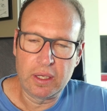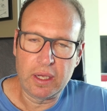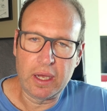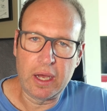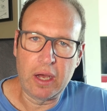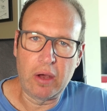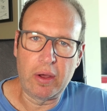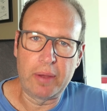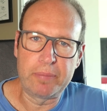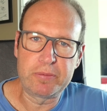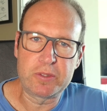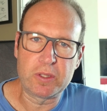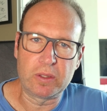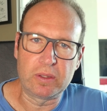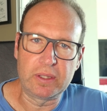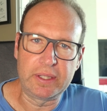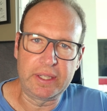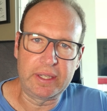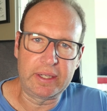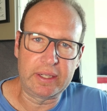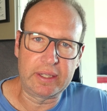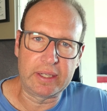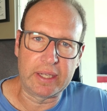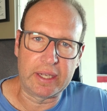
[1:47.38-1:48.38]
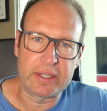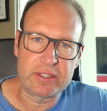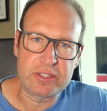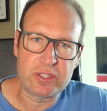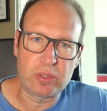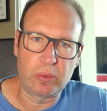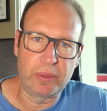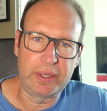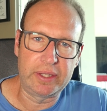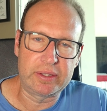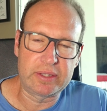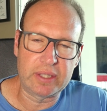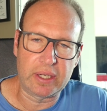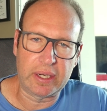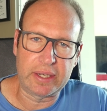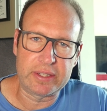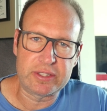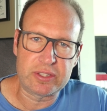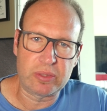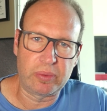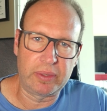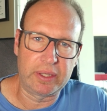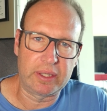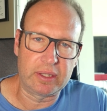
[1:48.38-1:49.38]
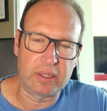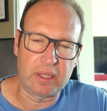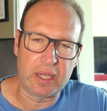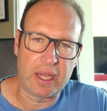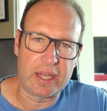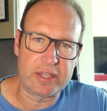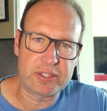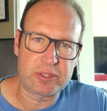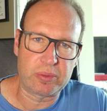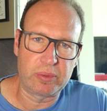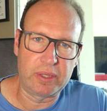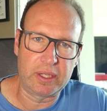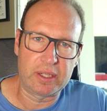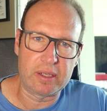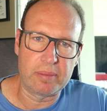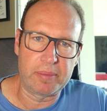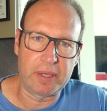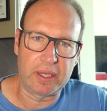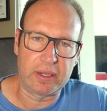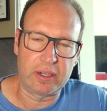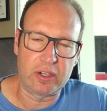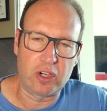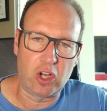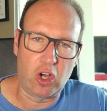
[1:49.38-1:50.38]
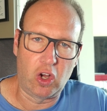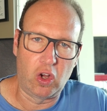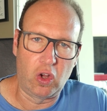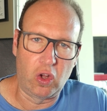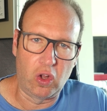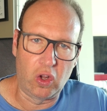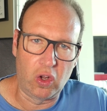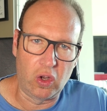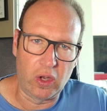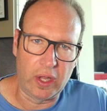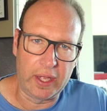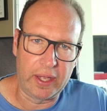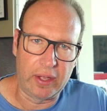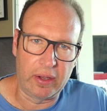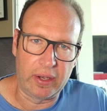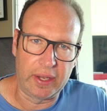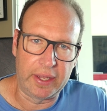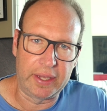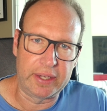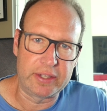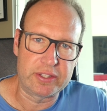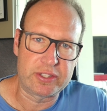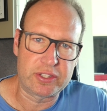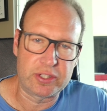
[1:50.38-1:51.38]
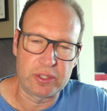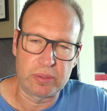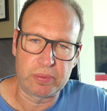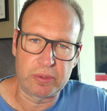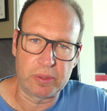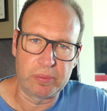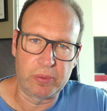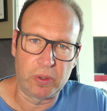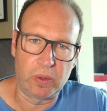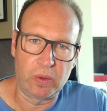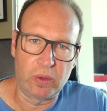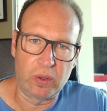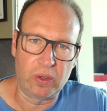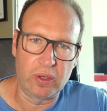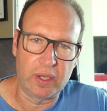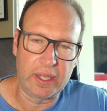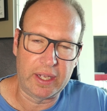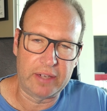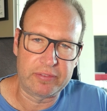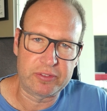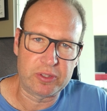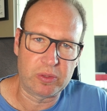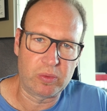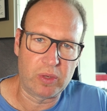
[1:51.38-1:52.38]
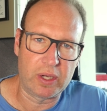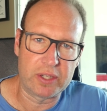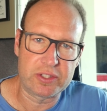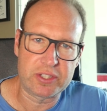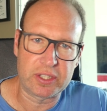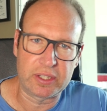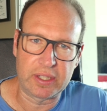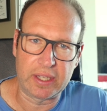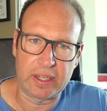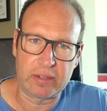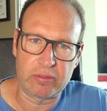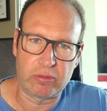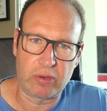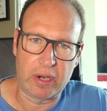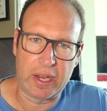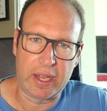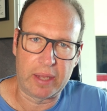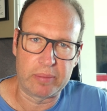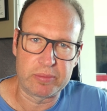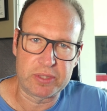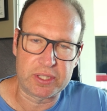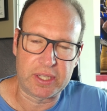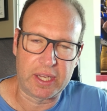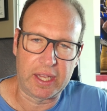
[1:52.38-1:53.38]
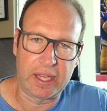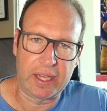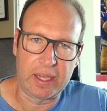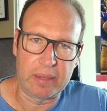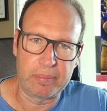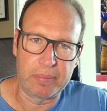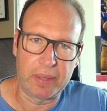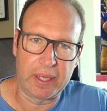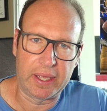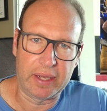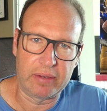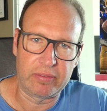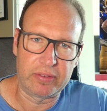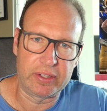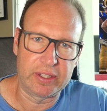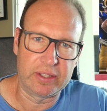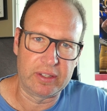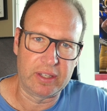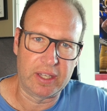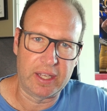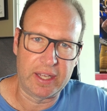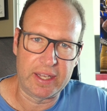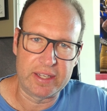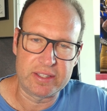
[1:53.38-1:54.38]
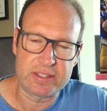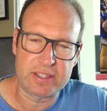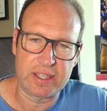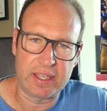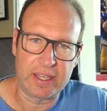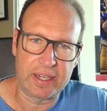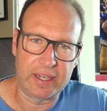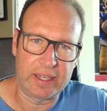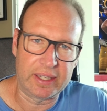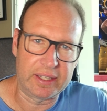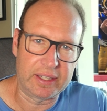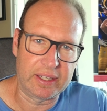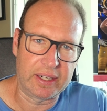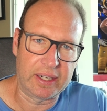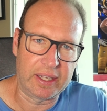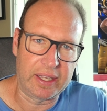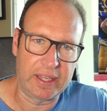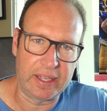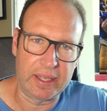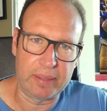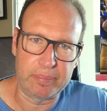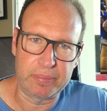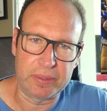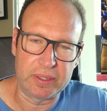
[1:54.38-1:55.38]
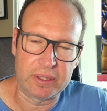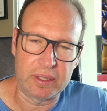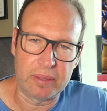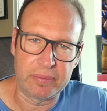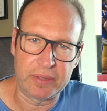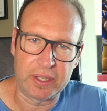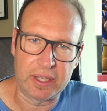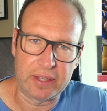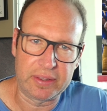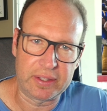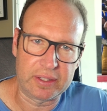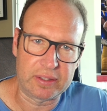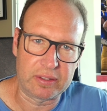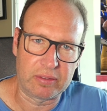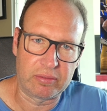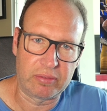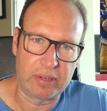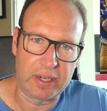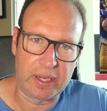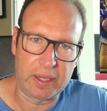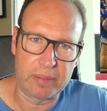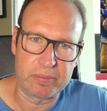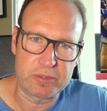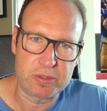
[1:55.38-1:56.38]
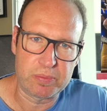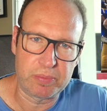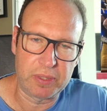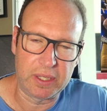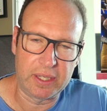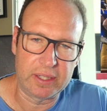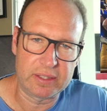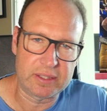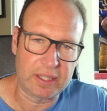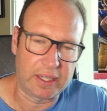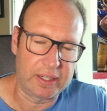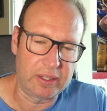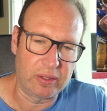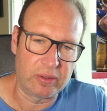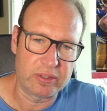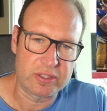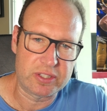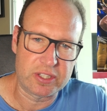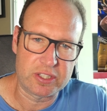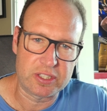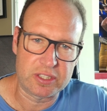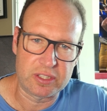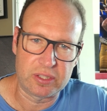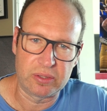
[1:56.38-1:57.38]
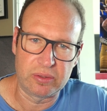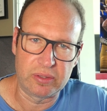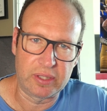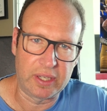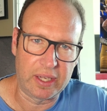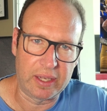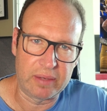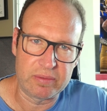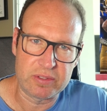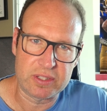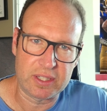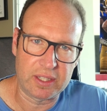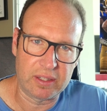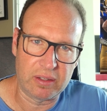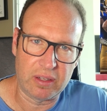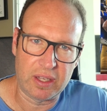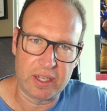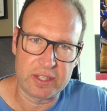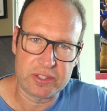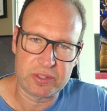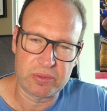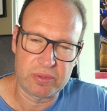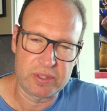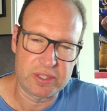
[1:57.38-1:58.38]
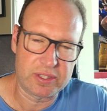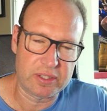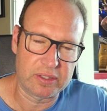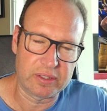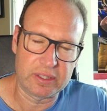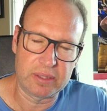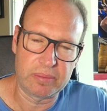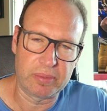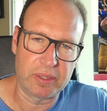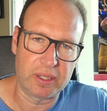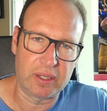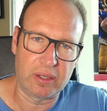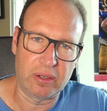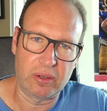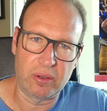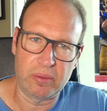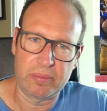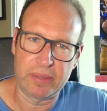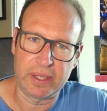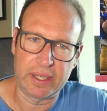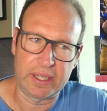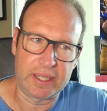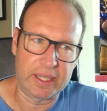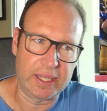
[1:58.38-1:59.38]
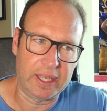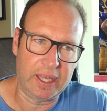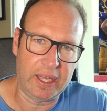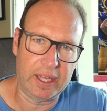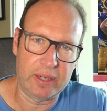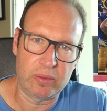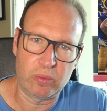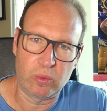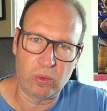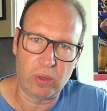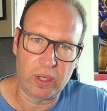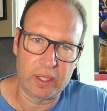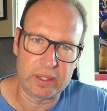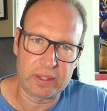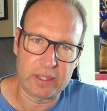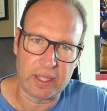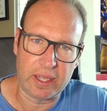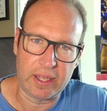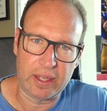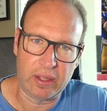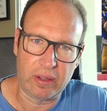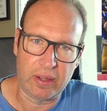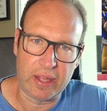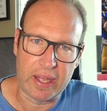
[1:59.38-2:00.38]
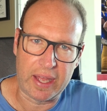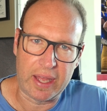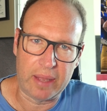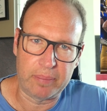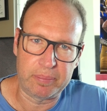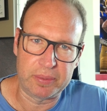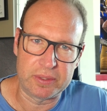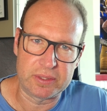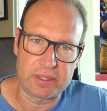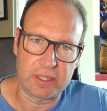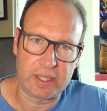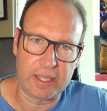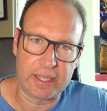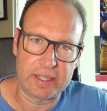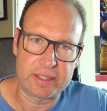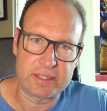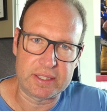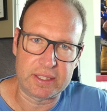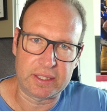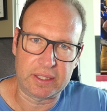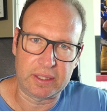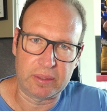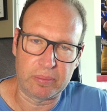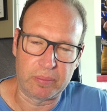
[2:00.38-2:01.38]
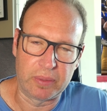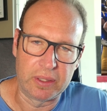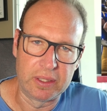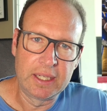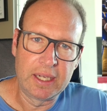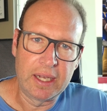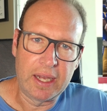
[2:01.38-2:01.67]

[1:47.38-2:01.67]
Oh, I'm deleting that tweet that I tweeted last week about an all LA Super Bowl. After watching that Rams game, I realized that ain't going to happen. I mean, I think the Rams peaked. I know it's just two games they lost recently, but oh my God, what the hell happened to that team?